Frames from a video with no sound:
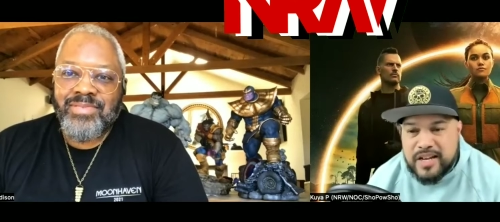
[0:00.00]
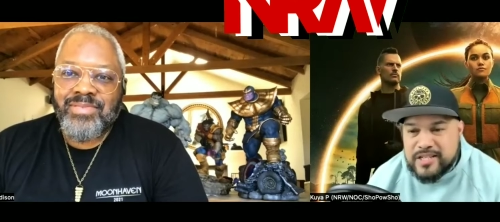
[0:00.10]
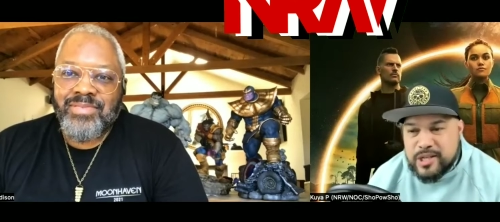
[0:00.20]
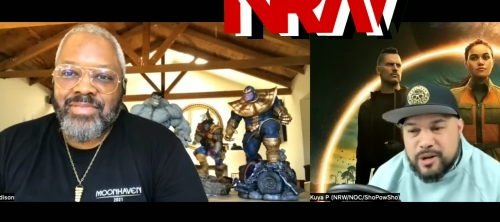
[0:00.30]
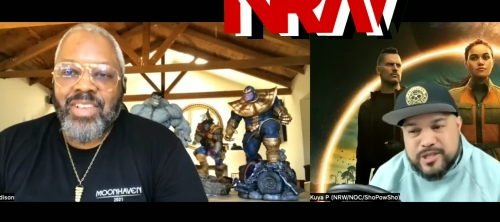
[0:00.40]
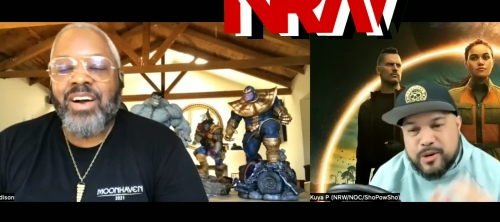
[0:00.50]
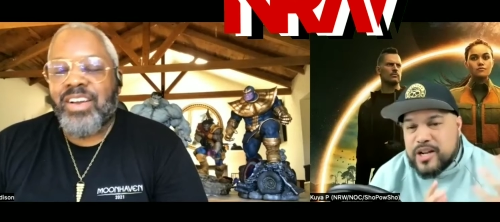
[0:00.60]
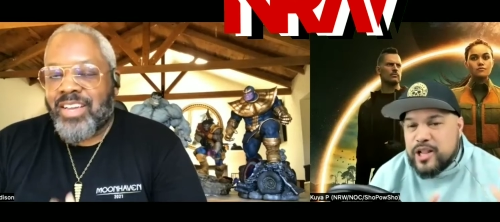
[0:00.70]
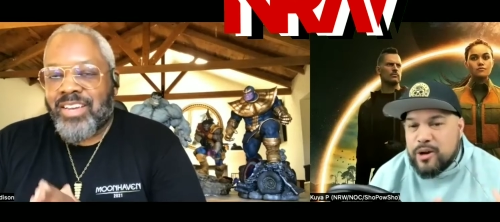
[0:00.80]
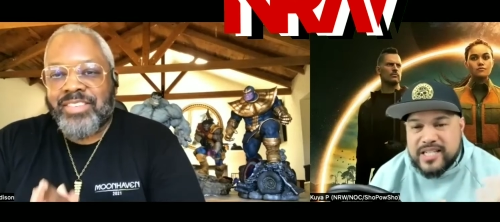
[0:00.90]
Speaker 1: So, so to
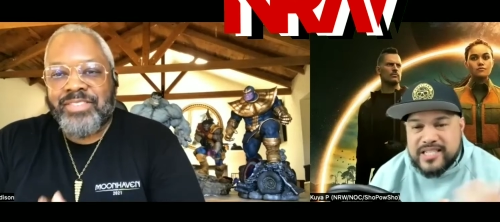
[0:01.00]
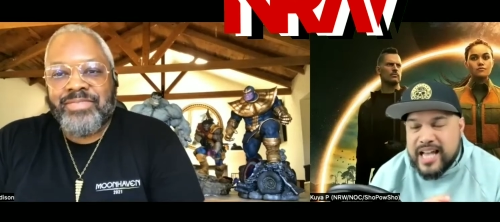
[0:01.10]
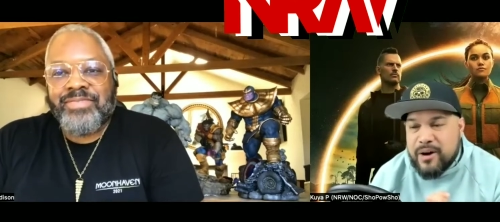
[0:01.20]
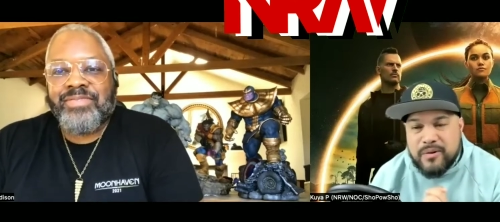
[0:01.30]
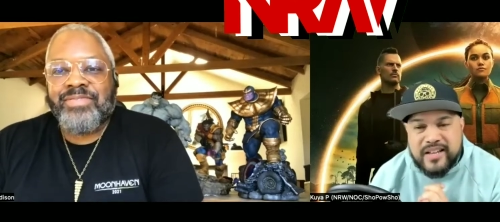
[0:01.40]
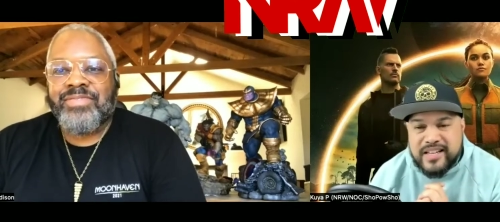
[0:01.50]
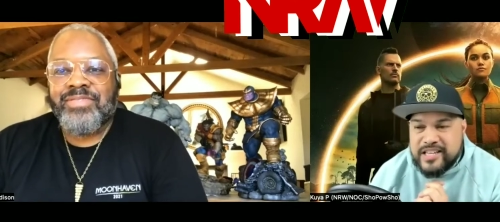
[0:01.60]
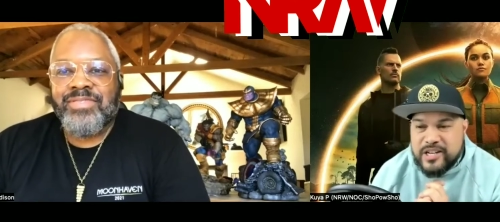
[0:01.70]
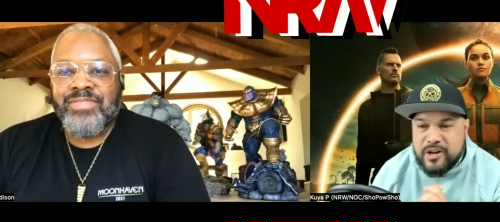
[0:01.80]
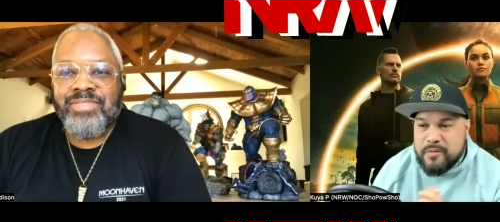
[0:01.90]
close us out,
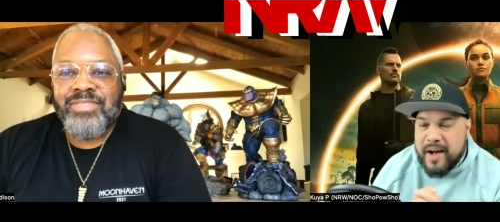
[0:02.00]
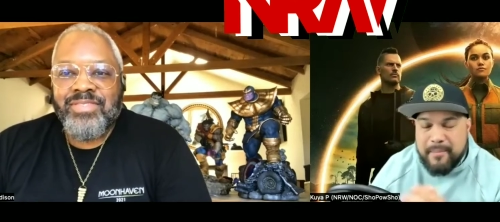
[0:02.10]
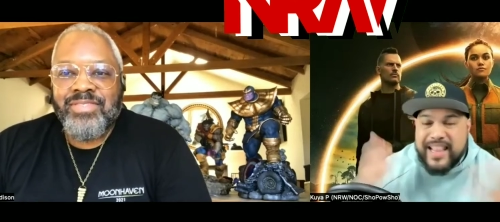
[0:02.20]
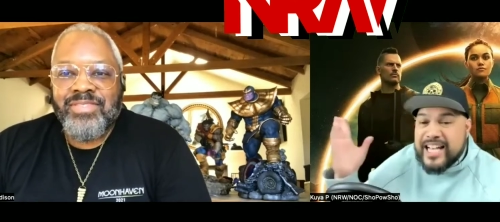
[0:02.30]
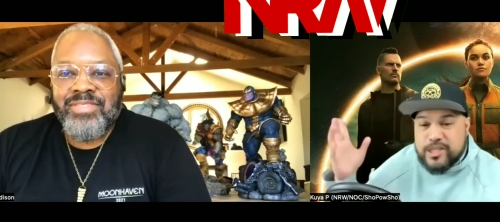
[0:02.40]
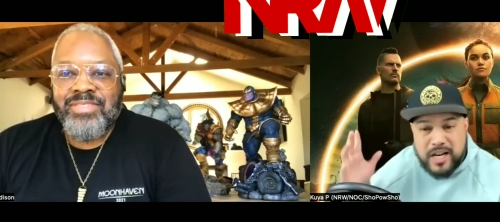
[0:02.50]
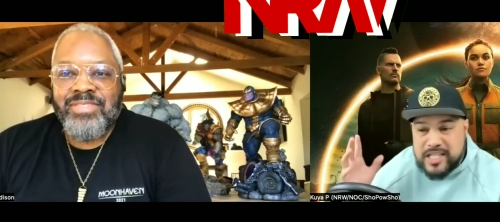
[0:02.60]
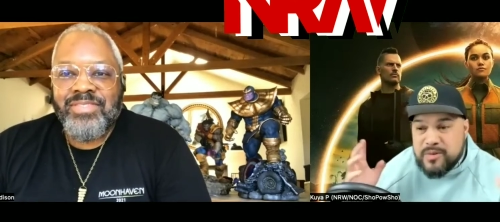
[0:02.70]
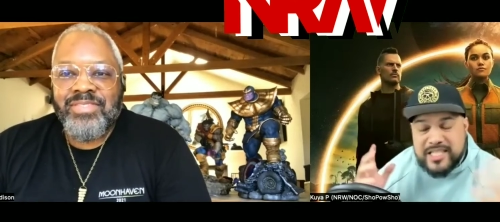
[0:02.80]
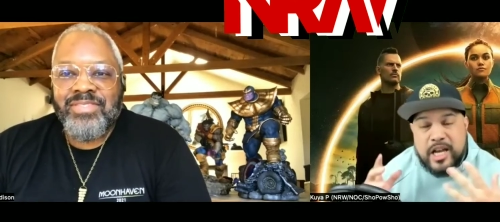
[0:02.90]
you know, my, my last
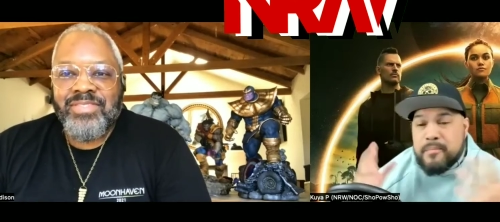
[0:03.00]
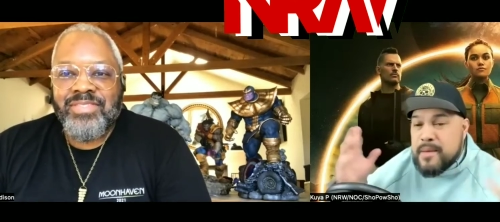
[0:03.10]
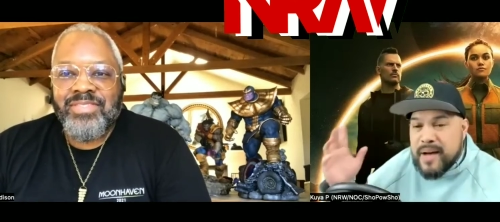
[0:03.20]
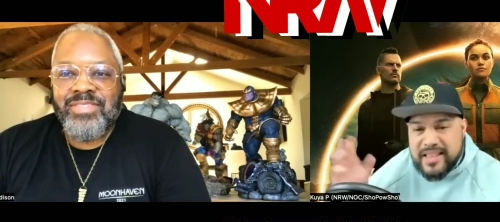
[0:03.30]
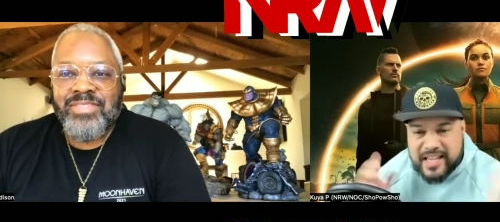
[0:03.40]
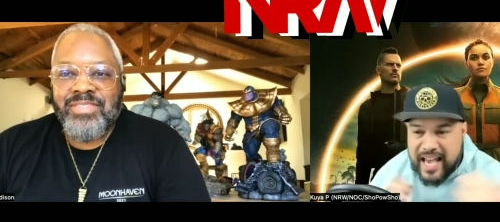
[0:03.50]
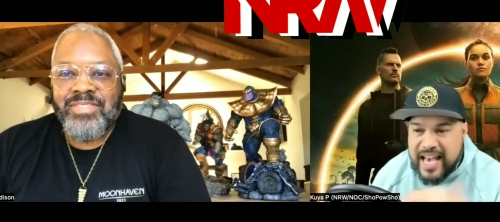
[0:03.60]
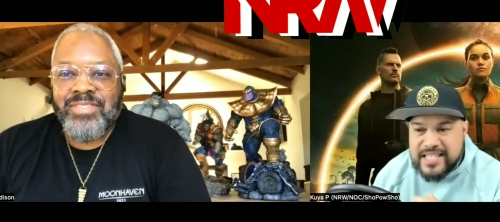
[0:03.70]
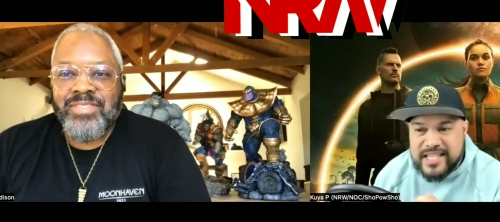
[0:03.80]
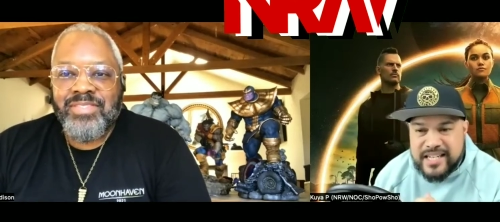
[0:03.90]
question was tell me about the
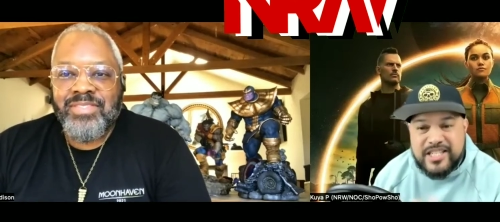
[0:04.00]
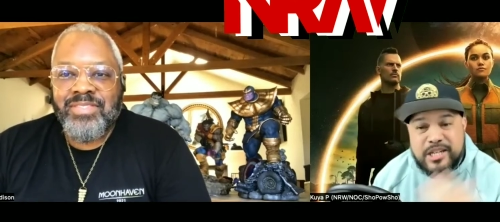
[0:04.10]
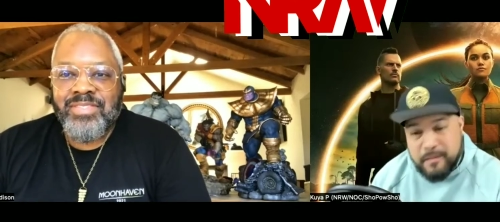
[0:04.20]
cast, and she